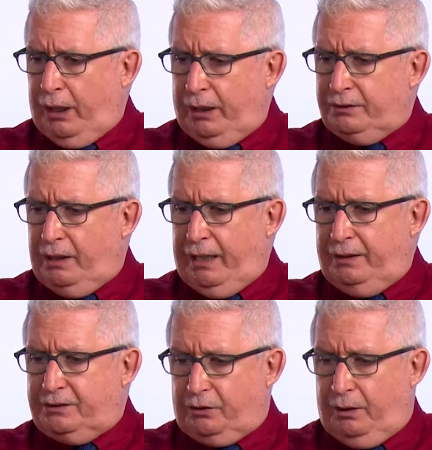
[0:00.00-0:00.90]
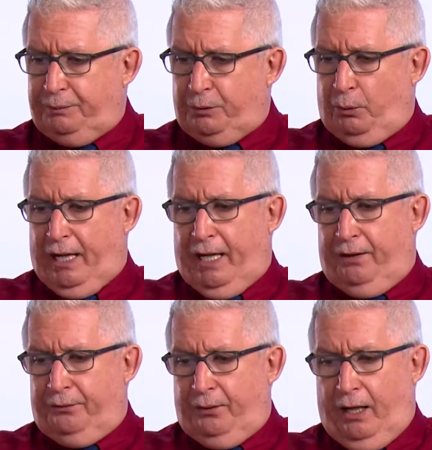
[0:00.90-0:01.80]
In scripts, we
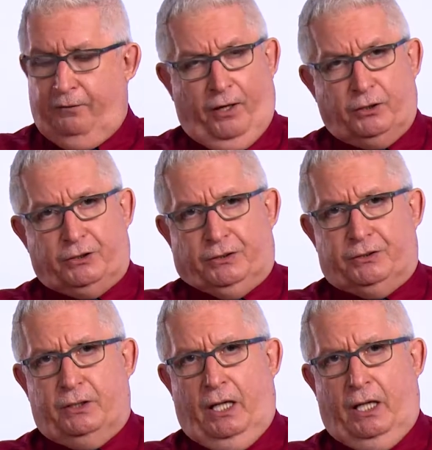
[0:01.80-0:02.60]
have functions,